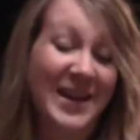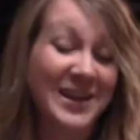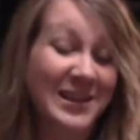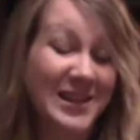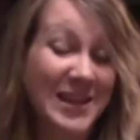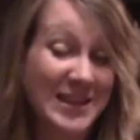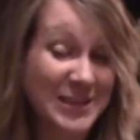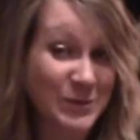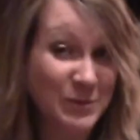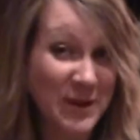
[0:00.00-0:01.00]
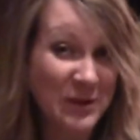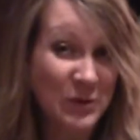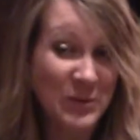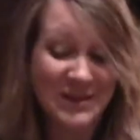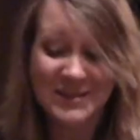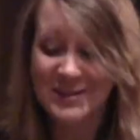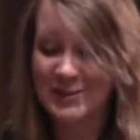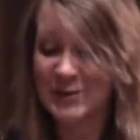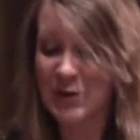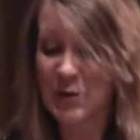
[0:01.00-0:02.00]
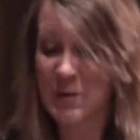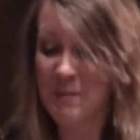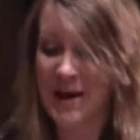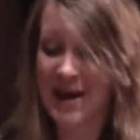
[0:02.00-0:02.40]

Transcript: get a little lazy with my coupons, so